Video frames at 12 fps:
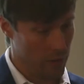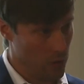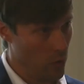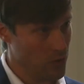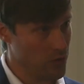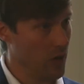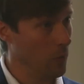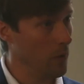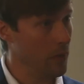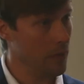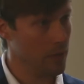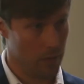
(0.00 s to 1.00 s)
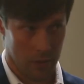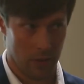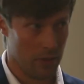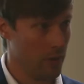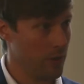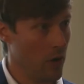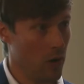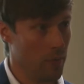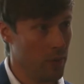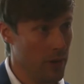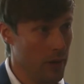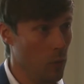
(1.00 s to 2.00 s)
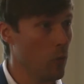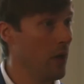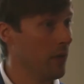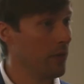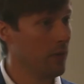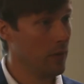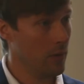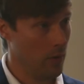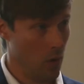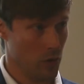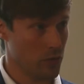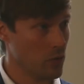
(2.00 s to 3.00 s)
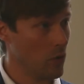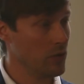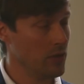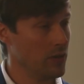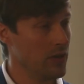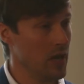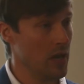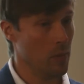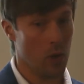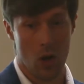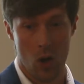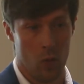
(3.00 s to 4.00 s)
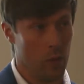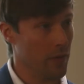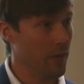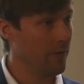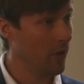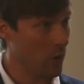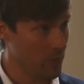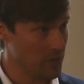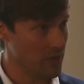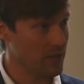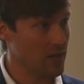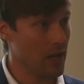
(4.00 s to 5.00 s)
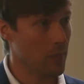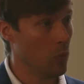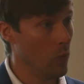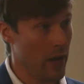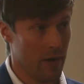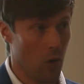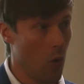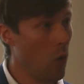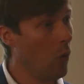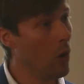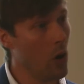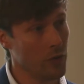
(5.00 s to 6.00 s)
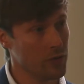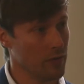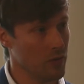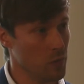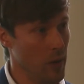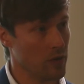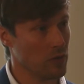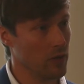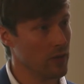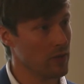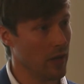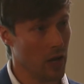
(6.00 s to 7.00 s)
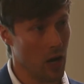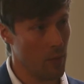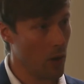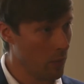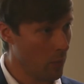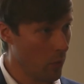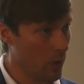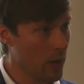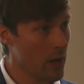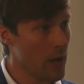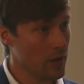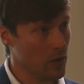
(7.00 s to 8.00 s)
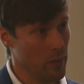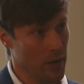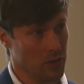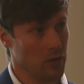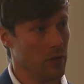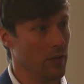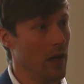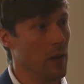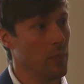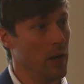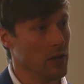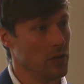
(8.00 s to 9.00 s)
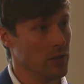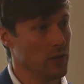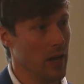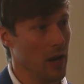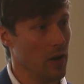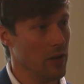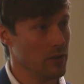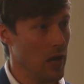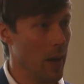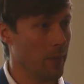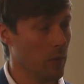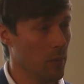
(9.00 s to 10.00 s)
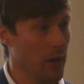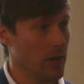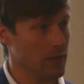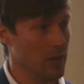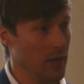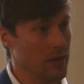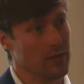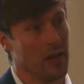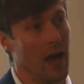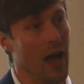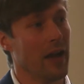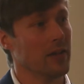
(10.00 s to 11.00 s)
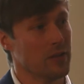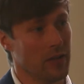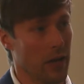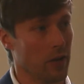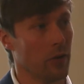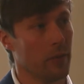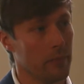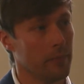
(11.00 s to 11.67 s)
nursing, with therapy, with our surgeon team, with the pharmacy team. We have a whole host of specialists that come on board to make sure that patient's care is optimized and it's the highest standard.